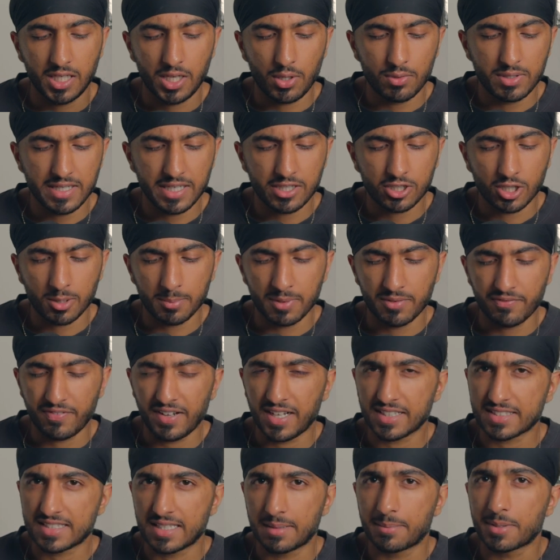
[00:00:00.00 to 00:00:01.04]
only common
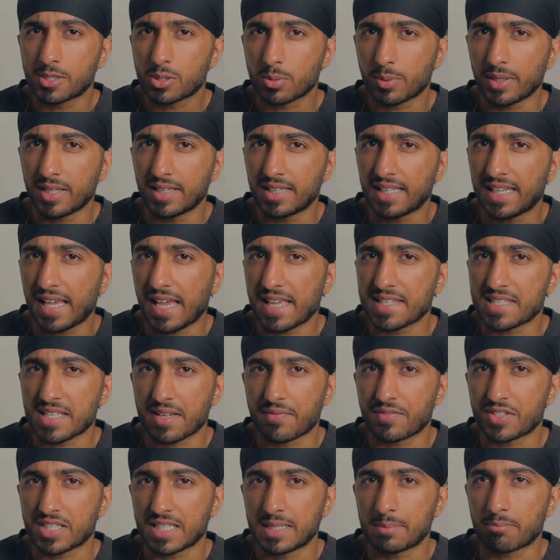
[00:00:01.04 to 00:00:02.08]
factor between the
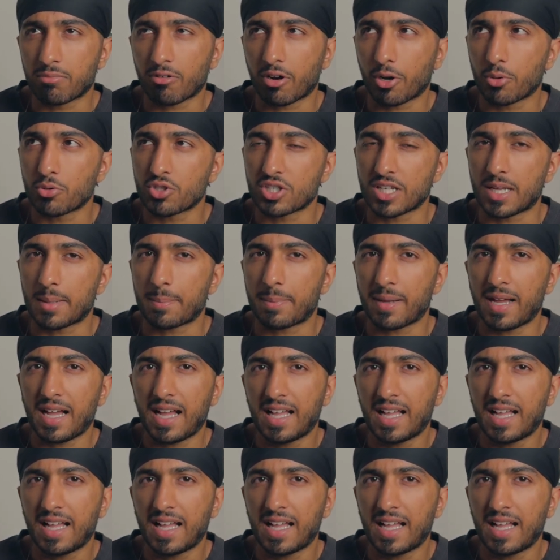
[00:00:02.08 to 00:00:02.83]
A17 Pro chip